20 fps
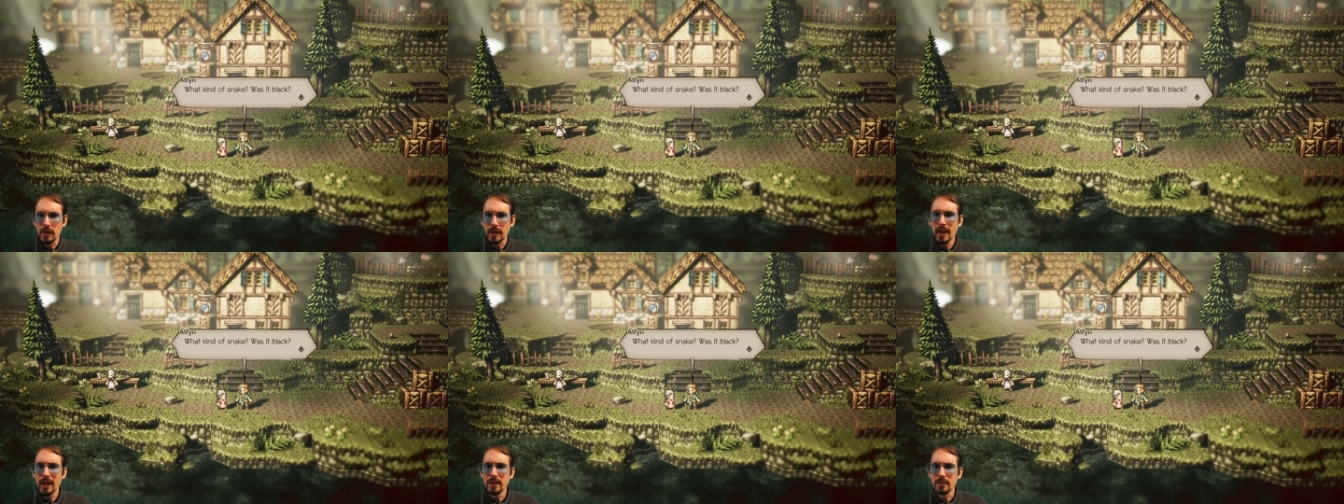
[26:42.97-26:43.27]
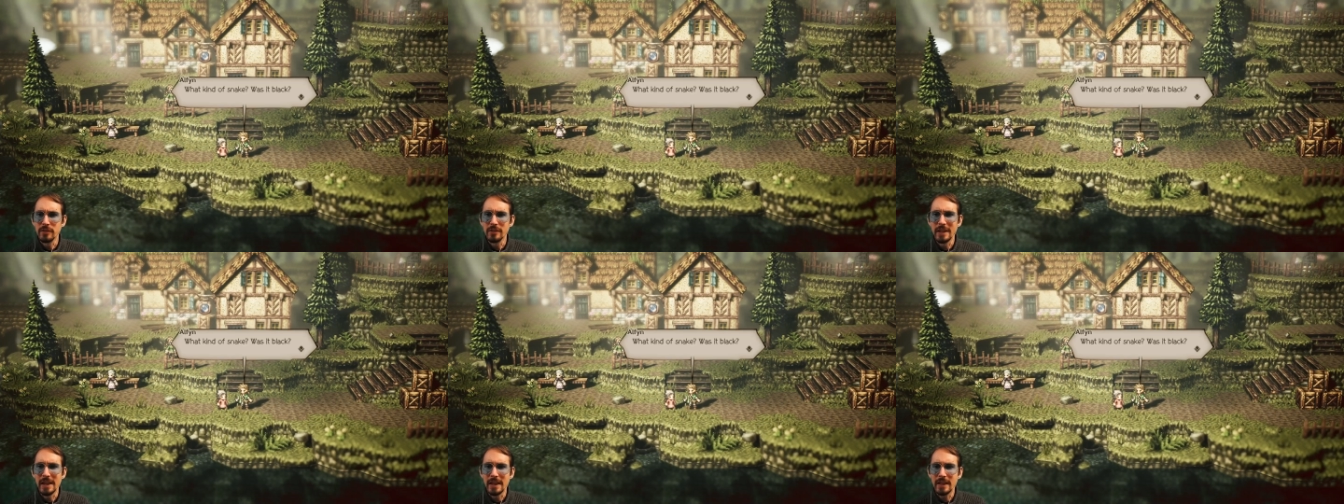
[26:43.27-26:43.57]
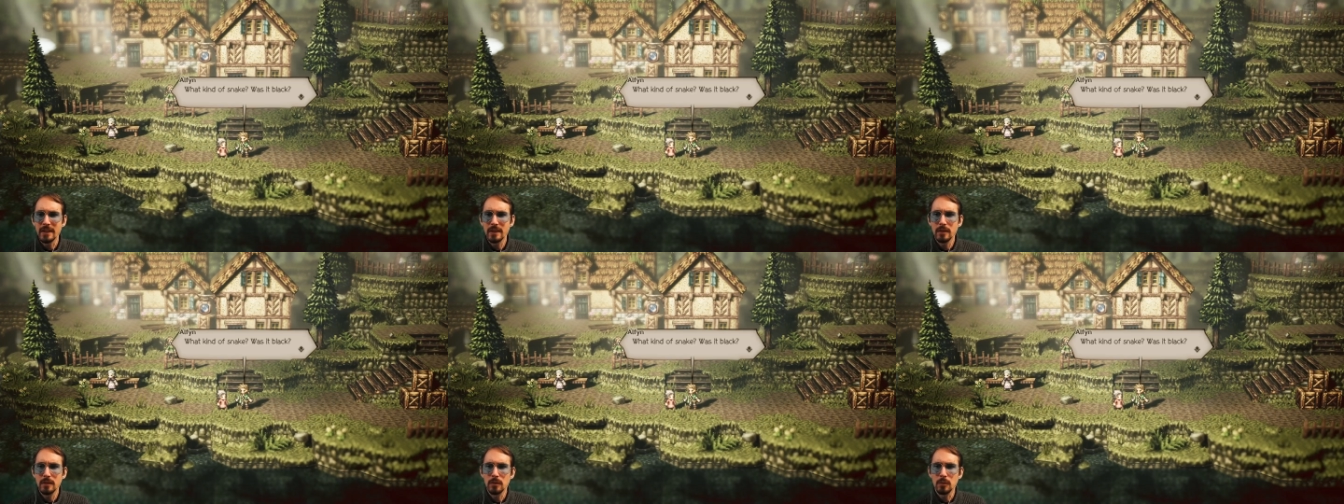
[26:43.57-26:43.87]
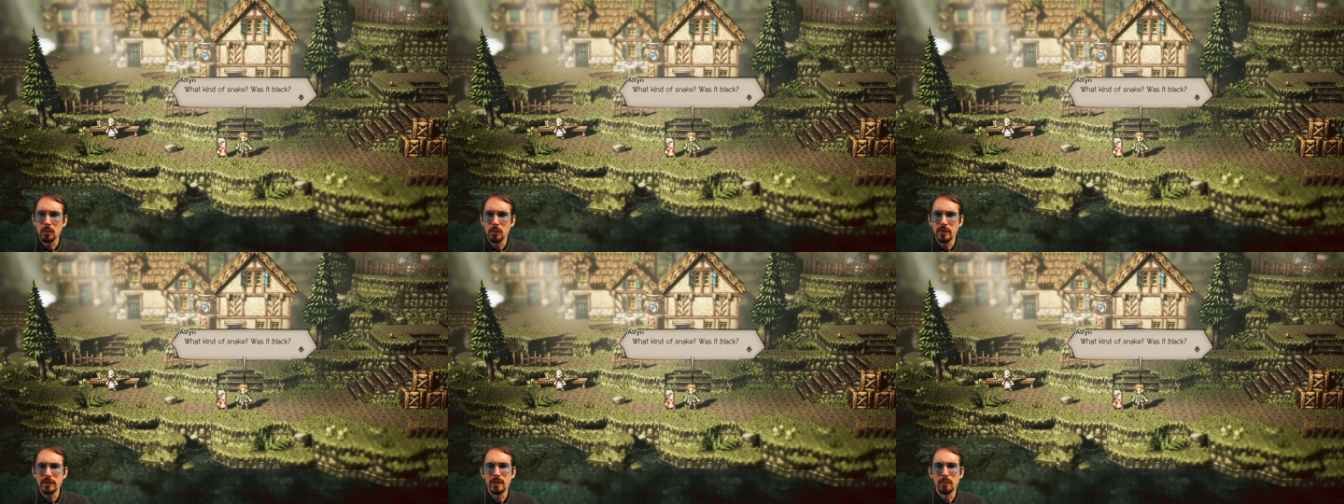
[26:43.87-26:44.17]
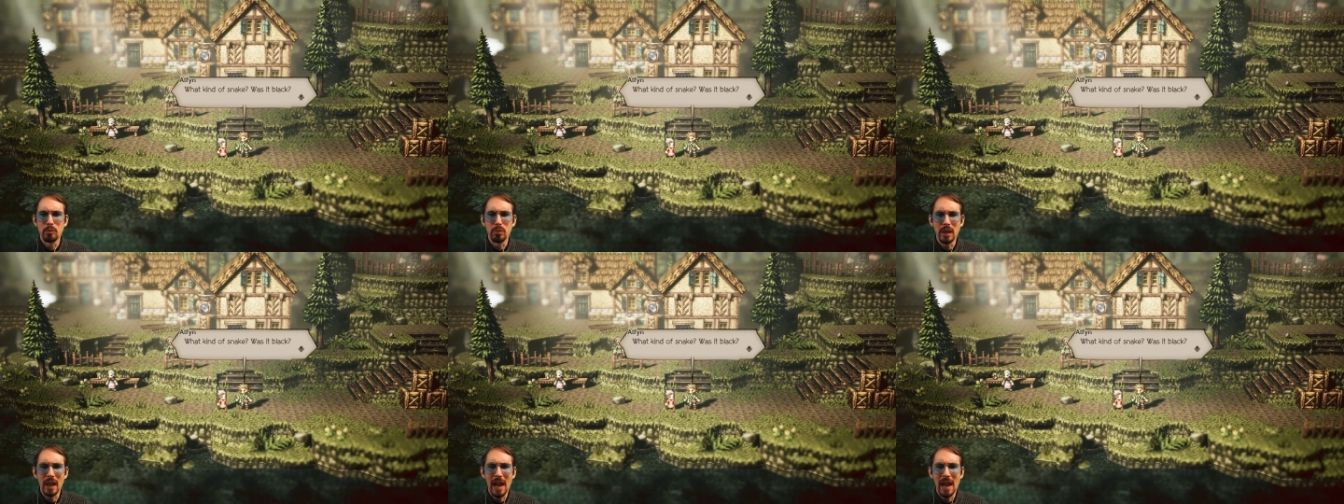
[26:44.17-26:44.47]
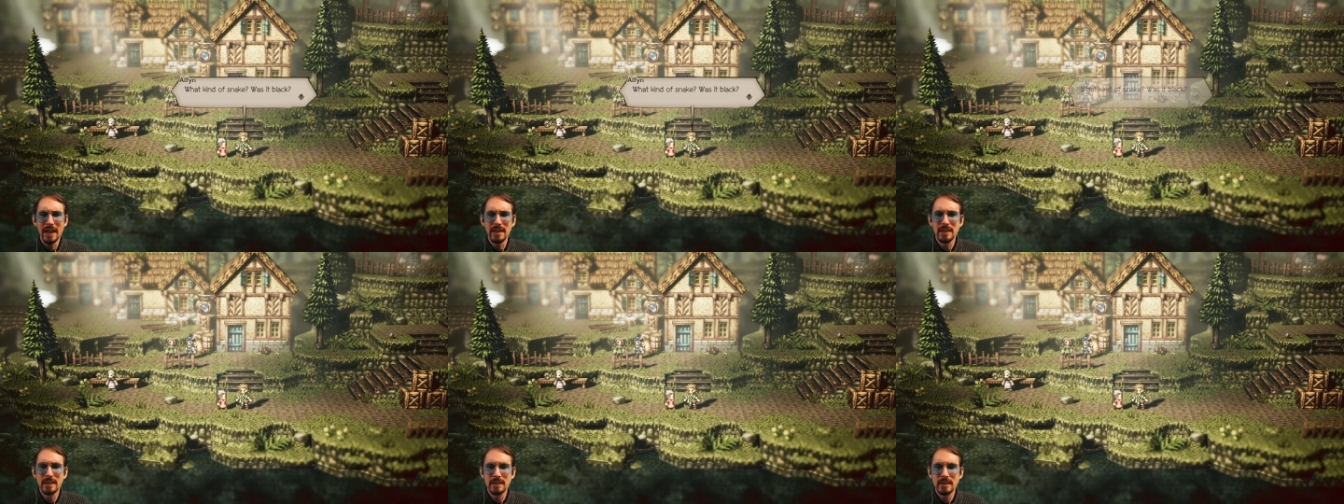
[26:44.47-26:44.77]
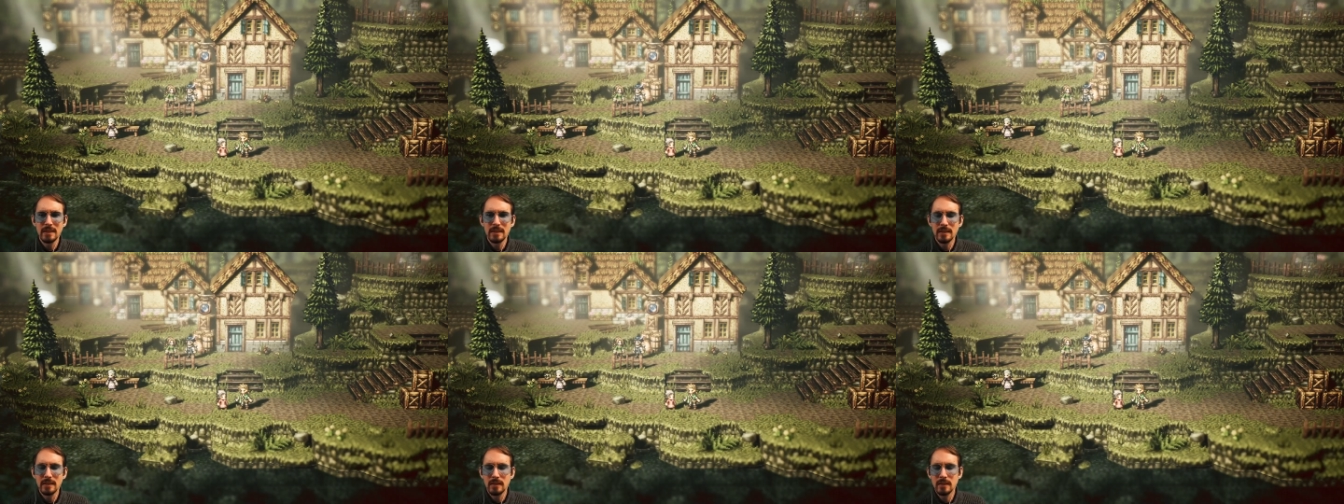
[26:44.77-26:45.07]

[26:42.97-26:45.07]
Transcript: What kind of snake? Was it black?